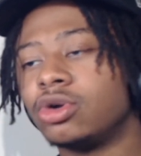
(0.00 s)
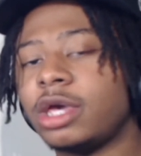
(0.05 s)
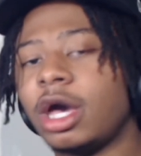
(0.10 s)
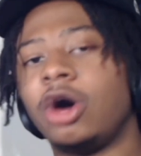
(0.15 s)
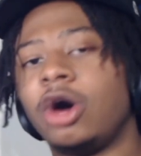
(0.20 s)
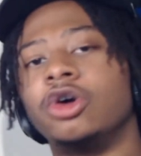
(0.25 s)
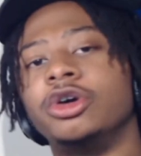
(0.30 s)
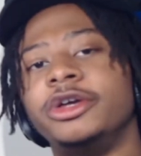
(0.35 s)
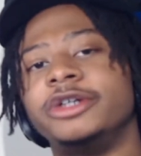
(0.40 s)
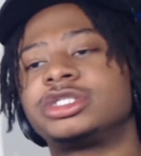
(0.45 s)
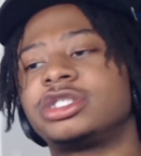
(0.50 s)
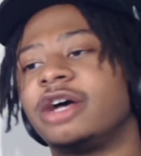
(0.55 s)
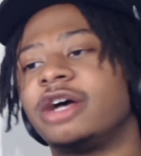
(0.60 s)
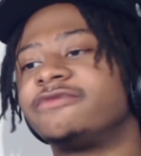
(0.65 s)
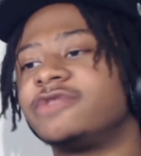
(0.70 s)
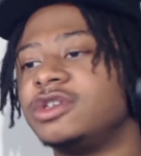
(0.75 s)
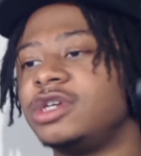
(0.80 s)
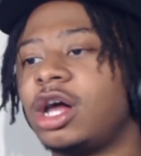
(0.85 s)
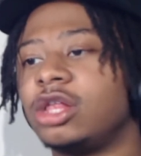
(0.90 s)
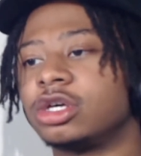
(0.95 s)
Y'all hear stuff
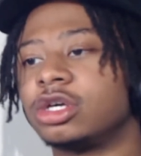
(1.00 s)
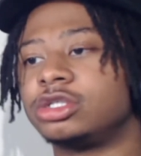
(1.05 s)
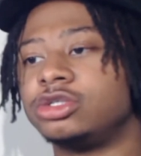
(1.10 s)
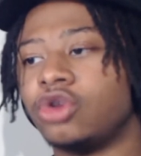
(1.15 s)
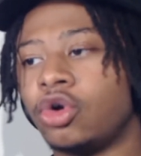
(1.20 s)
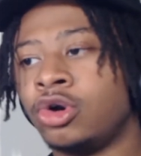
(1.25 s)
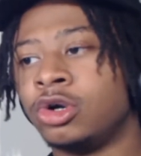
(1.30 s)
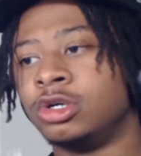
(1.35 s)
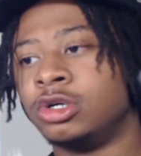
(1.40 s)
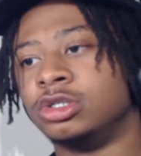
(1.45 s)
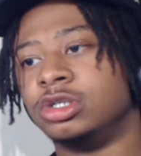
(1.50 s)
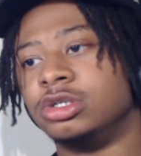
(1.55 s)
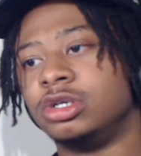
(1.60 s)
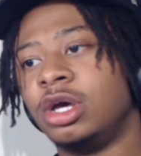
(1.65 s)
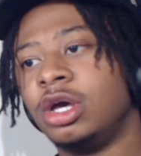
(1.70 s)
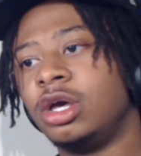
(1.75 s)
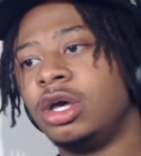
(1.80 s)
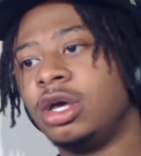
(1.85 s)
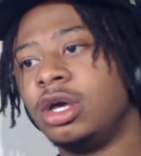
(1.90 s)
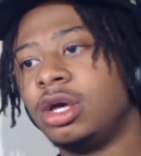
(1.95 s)
that y'all ignore.
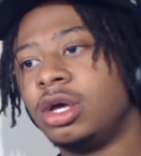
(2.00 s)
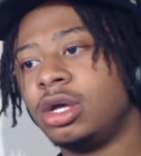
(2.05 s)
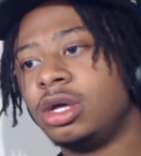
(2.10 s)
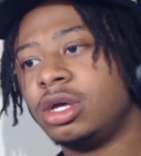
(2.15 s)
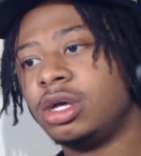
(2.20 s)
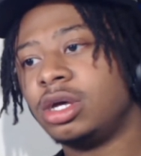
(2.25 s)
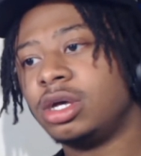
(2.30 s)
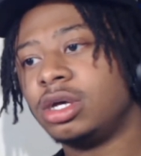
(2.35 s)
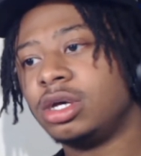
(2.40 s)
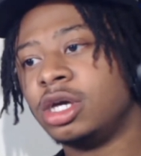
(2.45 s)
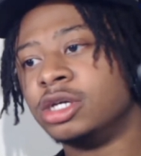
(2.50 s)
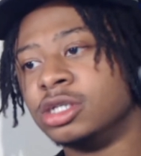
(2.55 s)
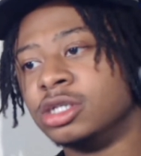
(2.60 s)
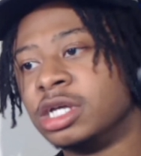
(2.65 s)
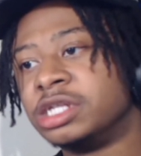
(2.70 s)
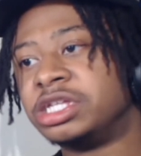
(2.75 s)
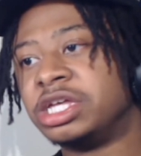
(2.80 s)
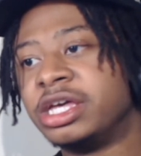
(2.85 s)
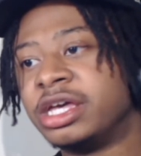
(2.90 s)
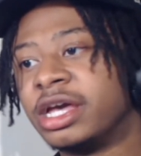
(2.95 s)
And,
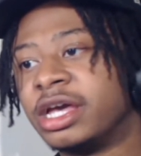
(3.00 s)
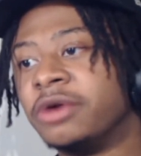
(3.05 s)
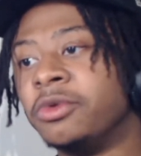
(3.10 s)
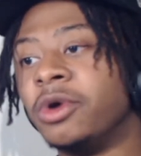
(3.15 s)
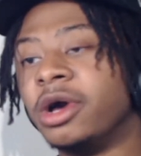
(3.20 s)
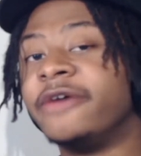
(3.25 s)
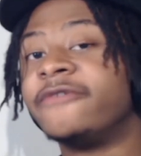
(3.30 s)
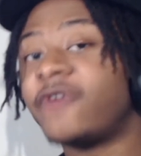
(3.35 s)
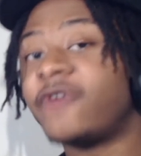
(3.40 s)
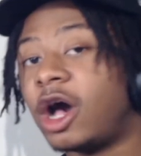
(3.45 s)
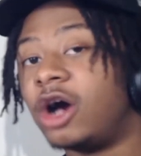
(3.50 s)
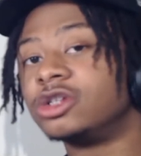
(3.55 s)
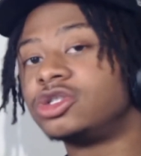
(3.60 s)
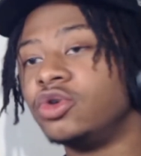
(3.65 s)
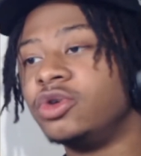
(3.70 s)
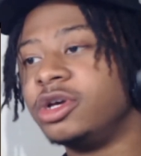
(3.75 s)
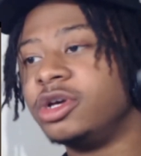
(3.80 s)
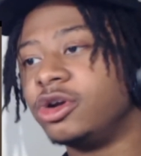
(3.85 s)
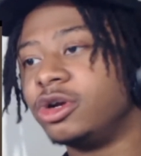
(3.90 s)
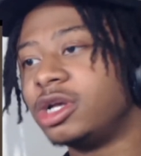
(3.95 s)
and then and if y'all
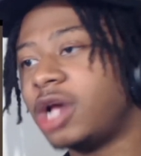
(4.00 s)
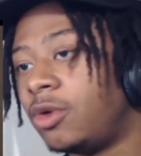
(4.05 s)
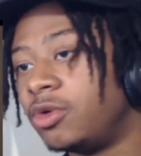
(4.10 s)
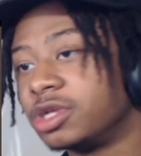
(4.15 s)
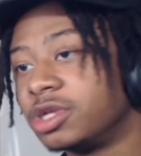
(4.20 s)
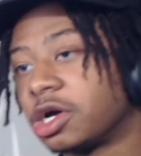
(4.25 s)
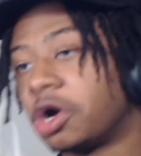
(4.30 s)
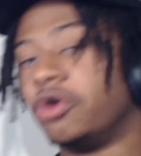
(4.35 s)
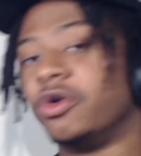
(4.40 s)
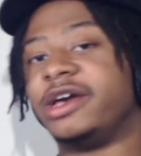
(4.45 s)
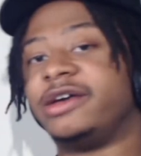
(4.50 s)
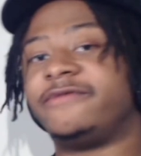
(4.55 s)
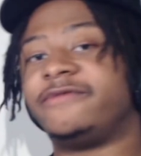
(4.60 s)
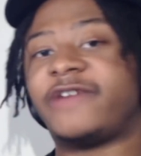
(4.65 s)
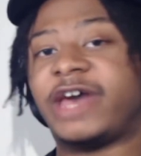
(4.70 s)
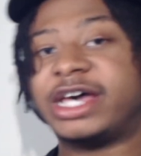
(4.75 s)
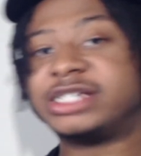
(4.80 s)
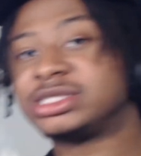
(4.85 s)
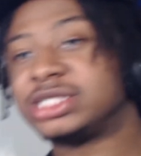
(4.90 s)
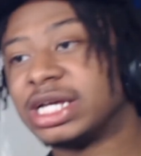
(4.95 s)
do hear it, y'all want to go
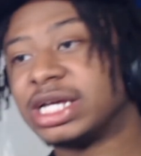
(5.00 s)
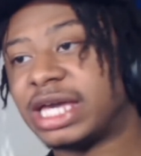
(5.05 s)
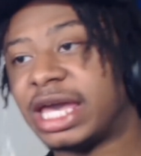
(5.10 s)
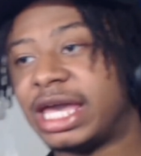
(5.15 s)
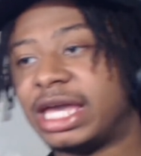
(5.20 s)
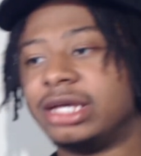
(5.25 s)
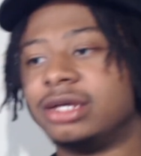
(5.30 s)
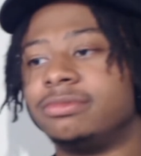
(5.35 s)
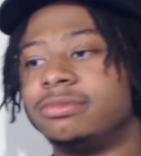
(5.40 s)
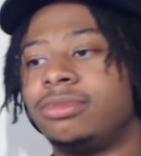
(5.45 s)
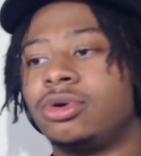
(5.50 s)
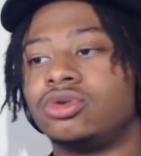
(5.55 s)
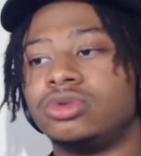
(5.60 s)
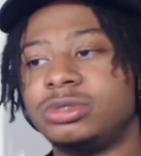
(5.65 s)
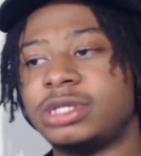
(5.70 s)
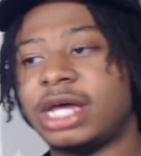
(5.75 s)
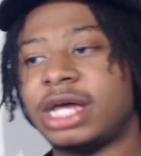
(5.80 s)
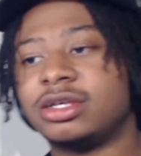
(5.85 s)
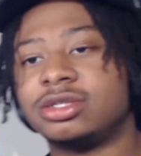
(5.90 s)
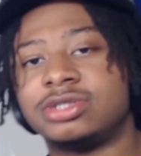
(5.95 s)
investigate. Bro, you're
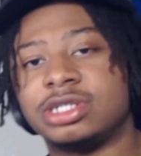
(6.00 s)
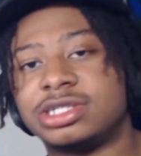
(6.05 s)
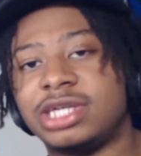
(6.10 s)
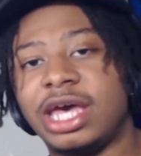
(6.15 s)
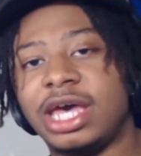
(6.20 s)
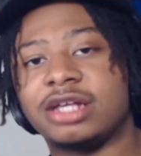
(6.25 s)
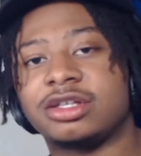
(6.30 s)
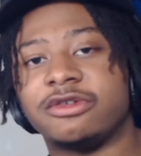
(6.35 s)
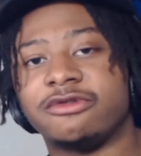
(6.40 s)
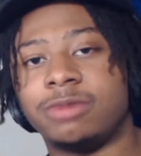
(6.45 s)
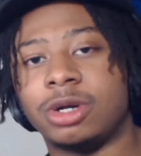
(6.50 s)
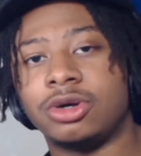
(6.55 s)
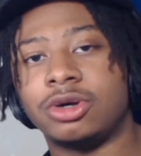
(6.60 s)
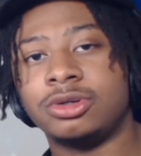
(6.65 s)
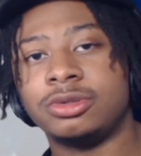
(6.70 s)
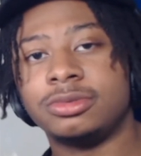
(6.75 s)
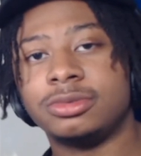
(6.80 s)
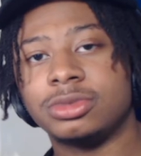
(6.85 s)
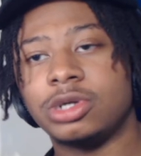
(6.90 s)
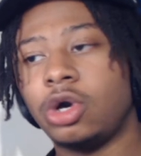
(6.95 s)
not a detective, bro.
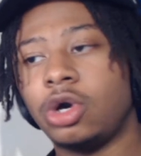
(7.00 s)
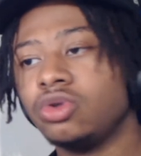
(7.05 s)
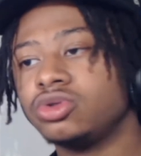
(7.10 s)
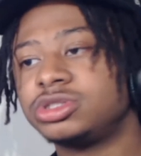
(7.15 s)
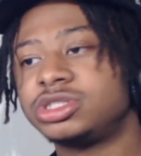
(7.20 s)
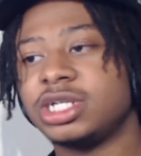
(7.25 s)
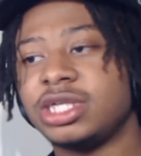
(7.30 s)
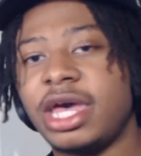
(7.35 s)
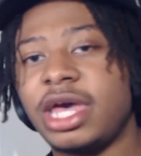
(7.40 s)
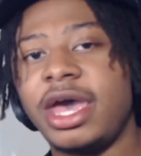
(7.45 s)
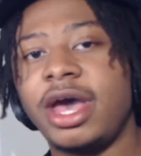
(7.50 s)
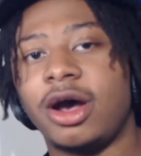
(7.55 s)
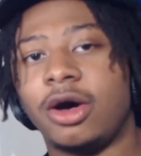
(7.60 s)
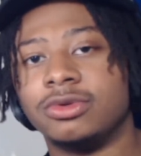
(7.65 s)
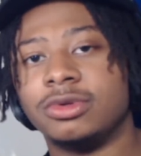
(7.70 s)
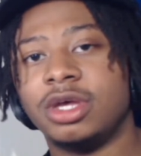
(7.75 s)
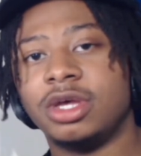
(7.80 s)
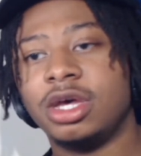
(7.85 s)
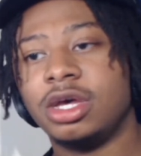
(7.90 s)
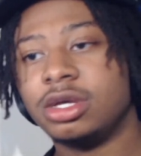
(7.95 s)
Go sit down.
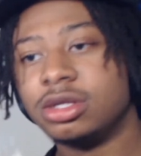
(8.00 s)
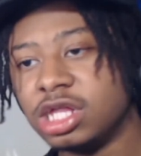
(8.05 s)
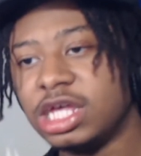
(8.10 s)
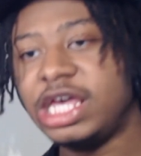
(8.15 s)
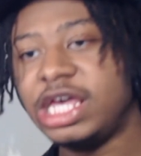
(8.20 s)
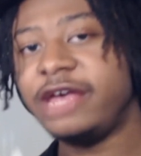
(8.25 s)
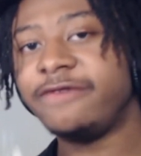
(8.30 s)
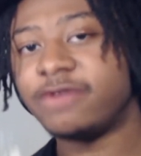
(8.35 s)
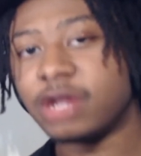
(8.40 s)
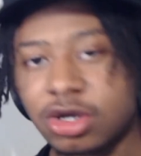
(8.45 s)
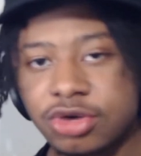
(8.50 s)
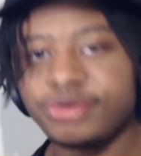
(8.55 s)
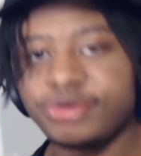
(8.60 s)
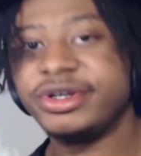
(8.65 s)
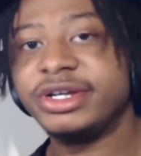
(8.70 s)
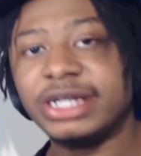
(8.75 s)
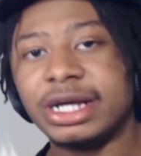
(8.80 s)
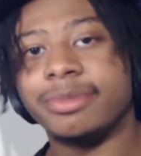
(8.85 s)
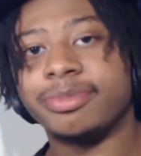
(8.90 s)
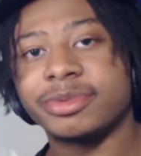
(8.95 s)
Leave the
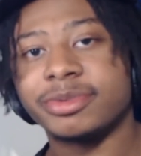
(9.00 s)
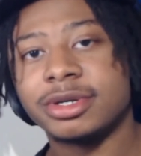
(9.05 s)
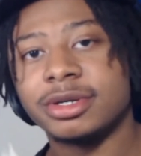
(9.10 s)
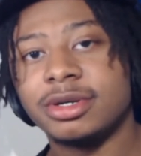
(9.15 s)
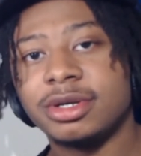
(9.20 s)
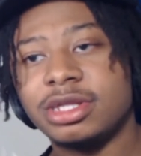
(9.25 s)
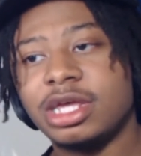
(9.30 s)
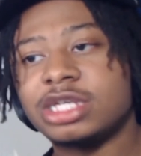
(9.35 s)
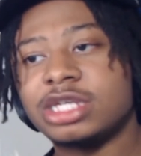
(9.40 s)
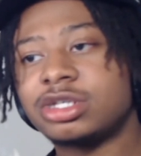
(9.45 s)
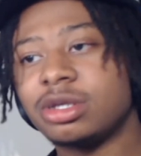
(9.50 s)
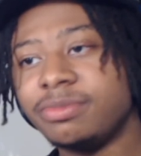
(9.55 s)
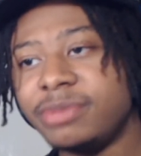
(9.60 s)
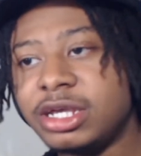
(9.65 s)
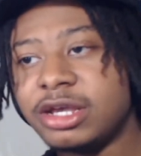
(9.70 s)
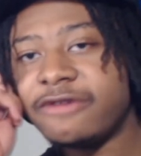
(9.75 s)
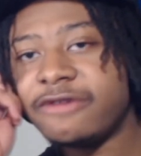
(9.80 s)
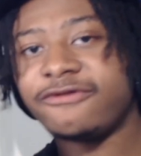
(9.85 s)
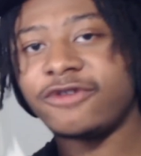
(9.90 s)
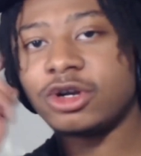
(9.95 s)
crib. That should be
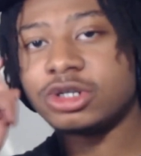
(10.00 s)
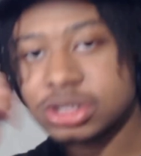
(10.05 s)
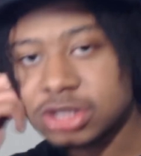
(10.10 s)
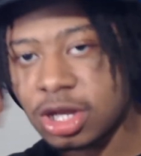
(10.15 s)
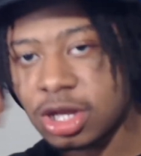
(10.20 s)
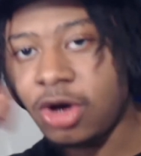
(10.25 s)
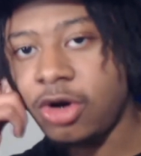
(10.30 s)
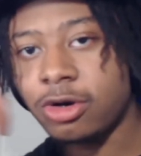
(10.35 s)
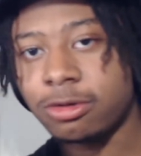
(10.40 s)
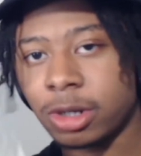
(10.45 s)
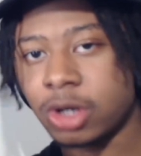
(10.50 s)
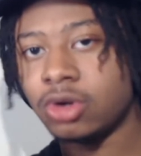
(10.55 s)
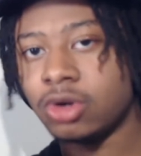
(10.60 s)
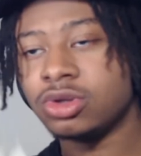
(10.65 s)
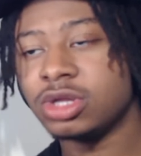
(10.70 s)
your first thought, bro.